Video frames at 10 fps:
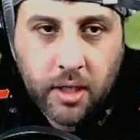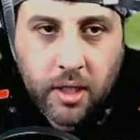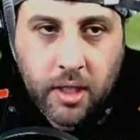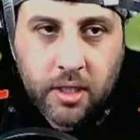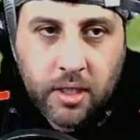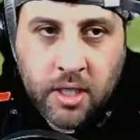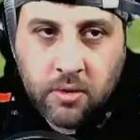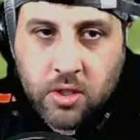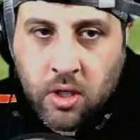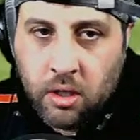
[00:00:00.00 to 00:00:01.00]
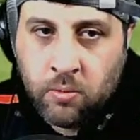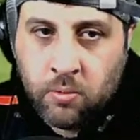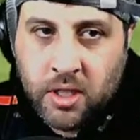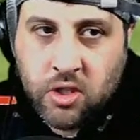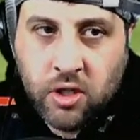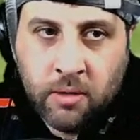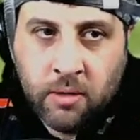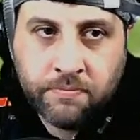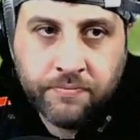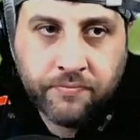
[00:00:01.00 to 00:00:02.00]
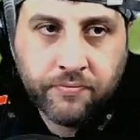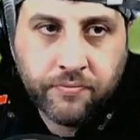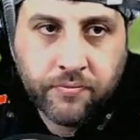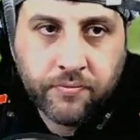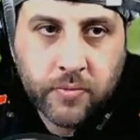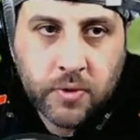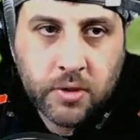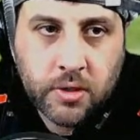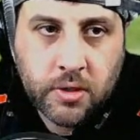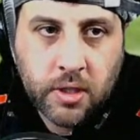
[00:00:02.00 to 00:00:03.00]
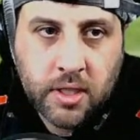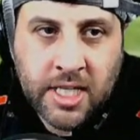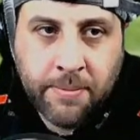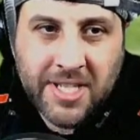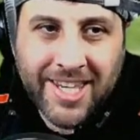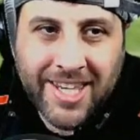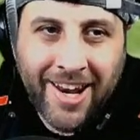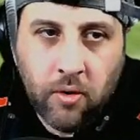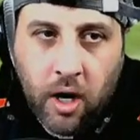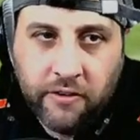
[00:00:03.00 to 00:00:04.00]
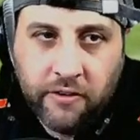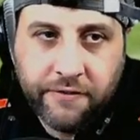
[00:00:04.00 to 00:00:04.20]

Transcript: So, Scotland with the scrum. Sam Skinner off.